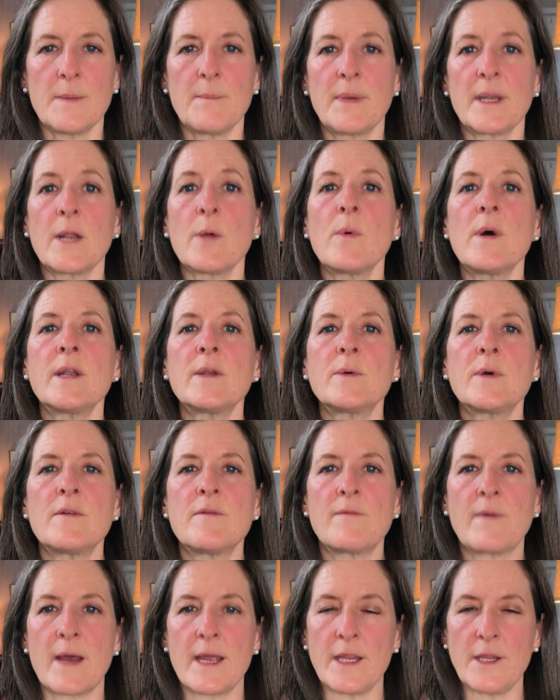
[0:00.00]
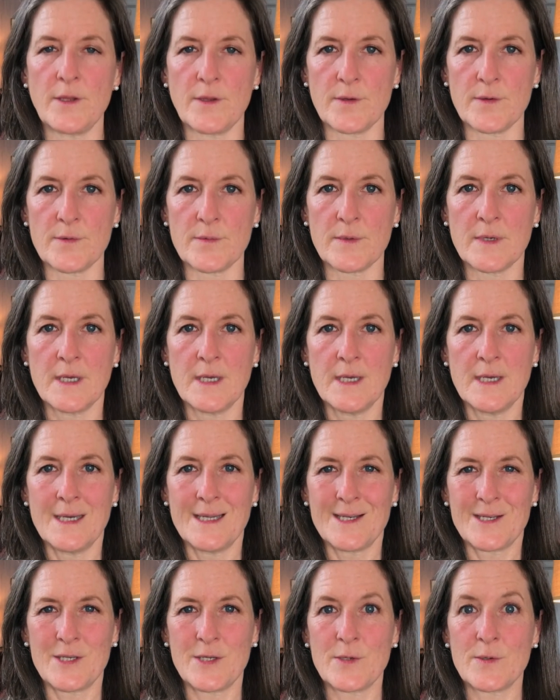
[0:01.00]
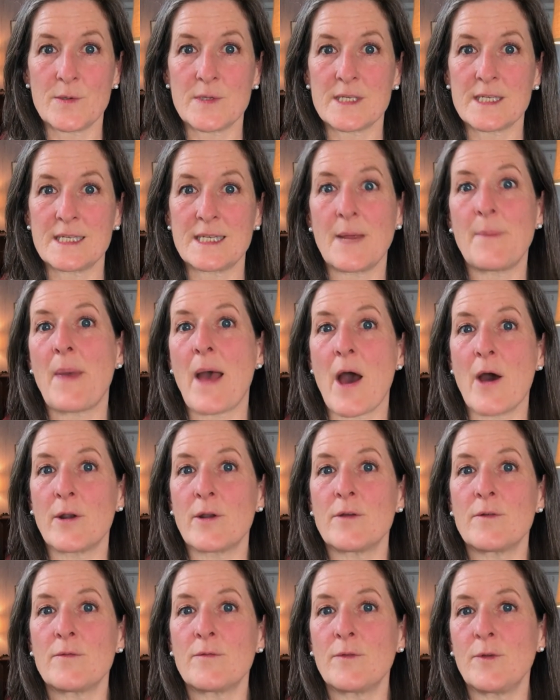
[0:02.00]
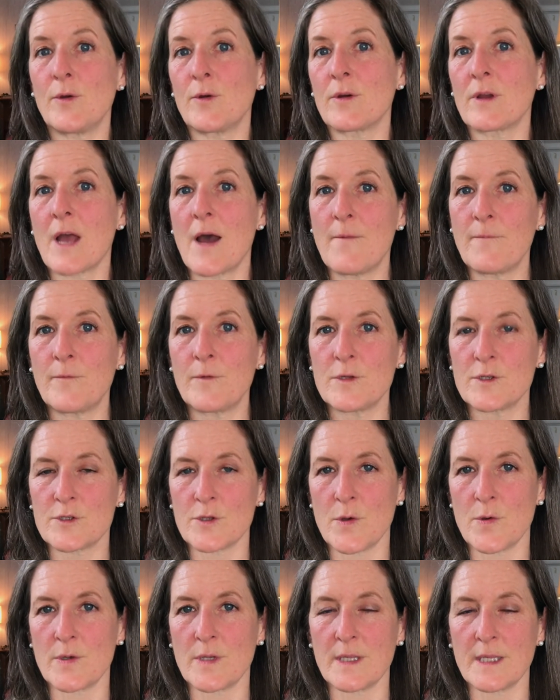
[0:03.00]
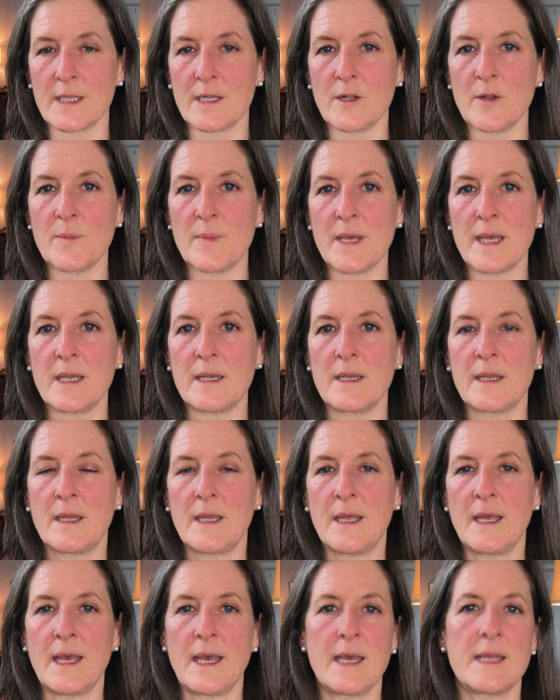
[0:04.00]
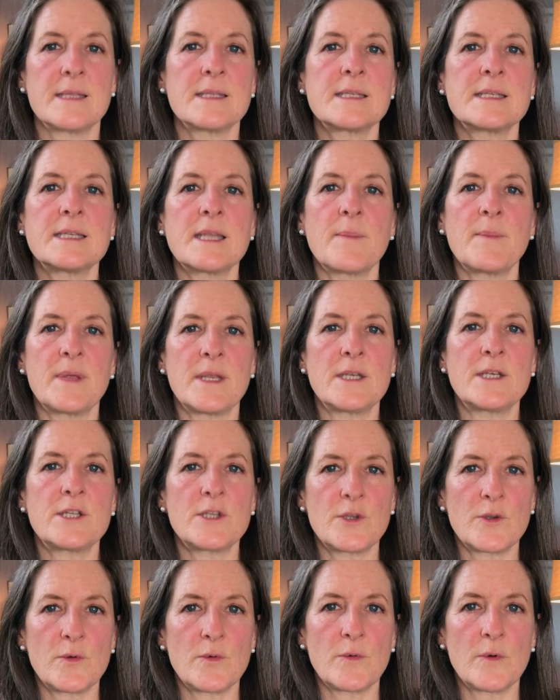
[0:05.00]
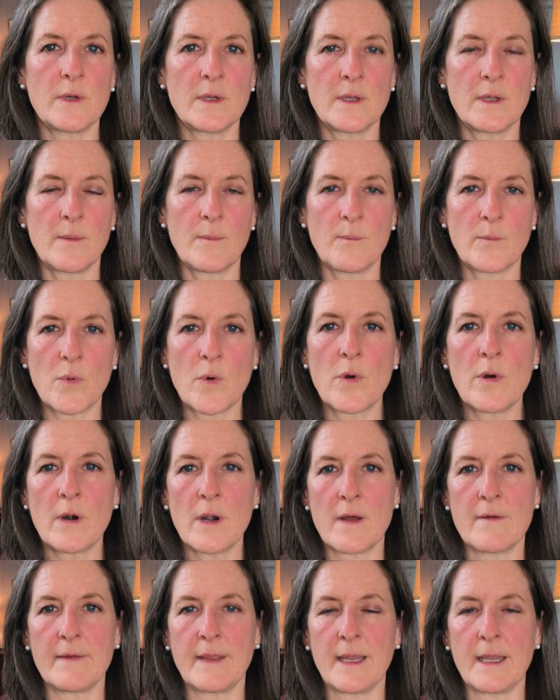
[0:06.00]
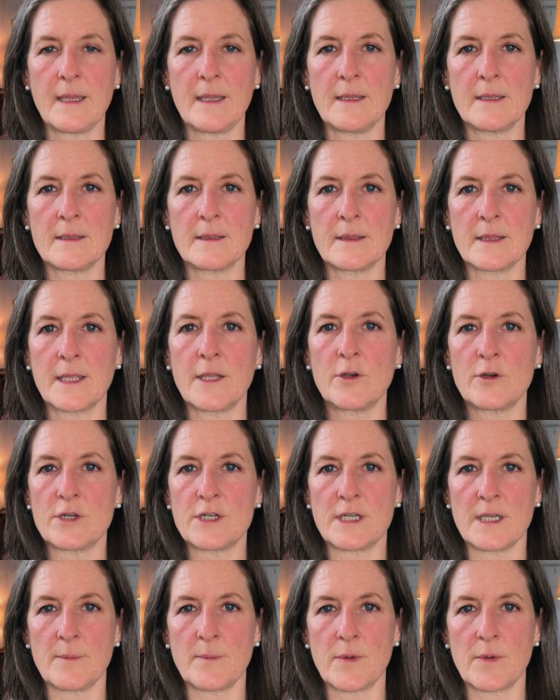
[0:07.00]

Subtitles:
But I want to invite you to step out of your comfort zone a little bit and step into more of a leadership